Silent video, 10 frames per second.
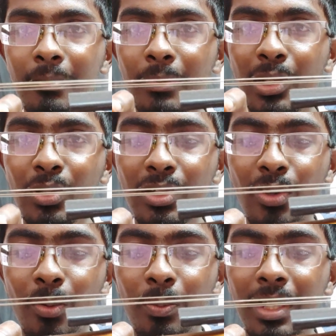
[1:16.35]
Below the
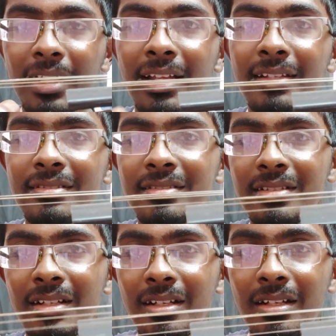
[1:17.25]
top plate there is
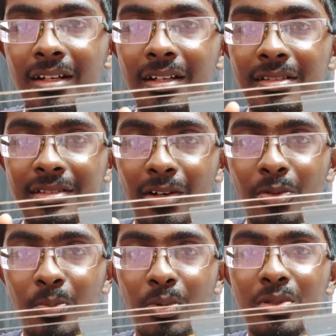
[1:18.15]
a
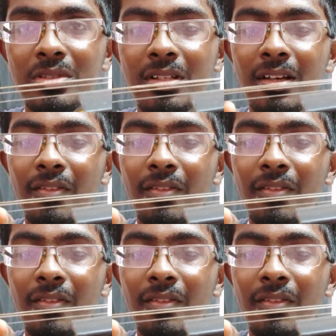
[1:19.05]
sound post.